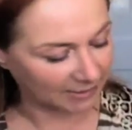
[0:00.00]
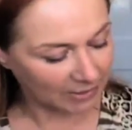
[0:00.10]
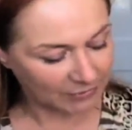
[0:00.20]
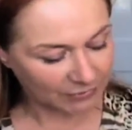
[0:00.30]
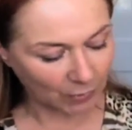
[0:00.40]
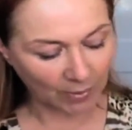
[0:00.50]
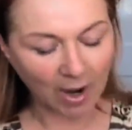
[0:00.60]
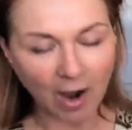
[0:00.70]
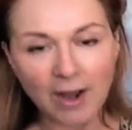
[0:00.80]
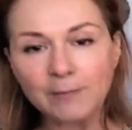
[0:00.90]
So
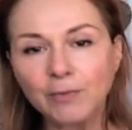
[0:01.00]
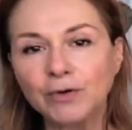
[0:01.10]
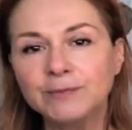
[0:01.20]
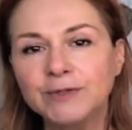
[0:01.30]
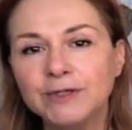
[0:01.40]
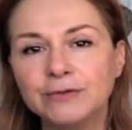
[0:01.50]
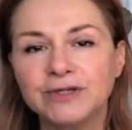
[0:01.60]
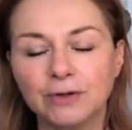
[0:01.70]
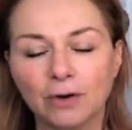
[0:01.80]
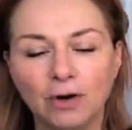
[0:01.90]
I am going to be using
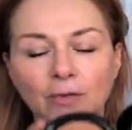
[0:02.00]
our